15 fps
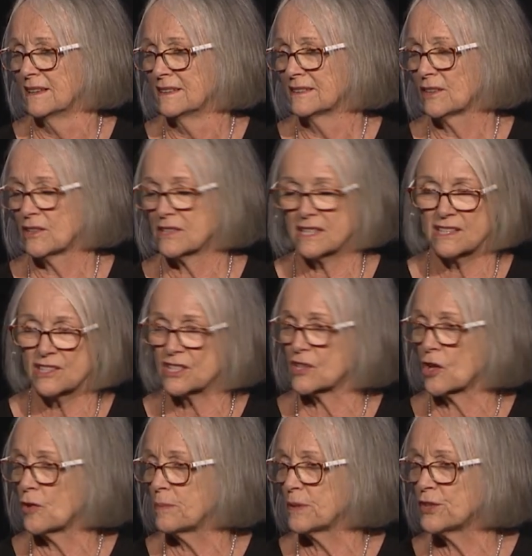God says, just
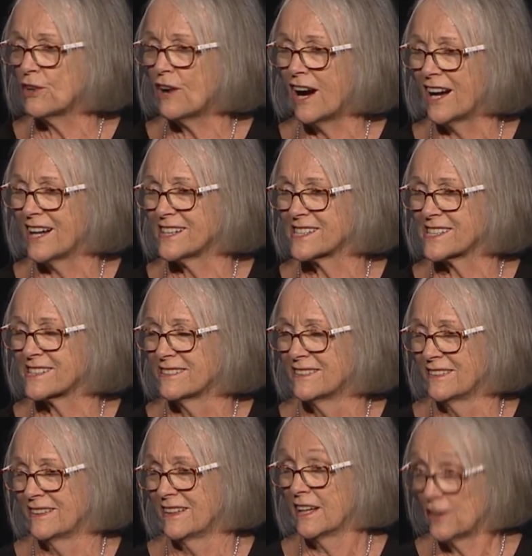open your eyes
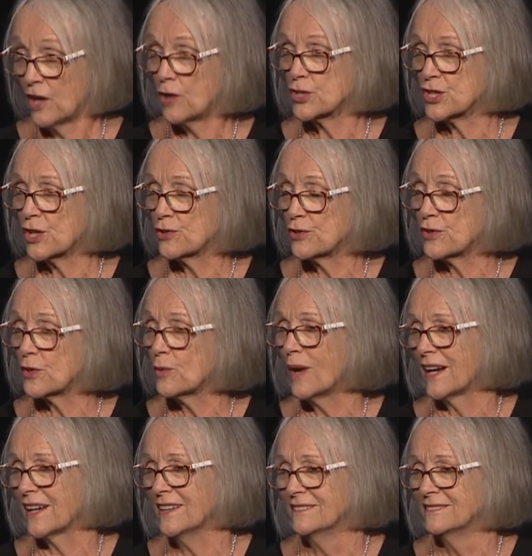and I'll show you the
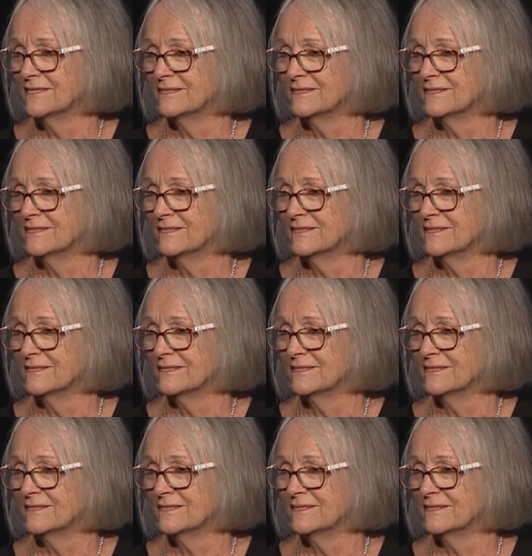way.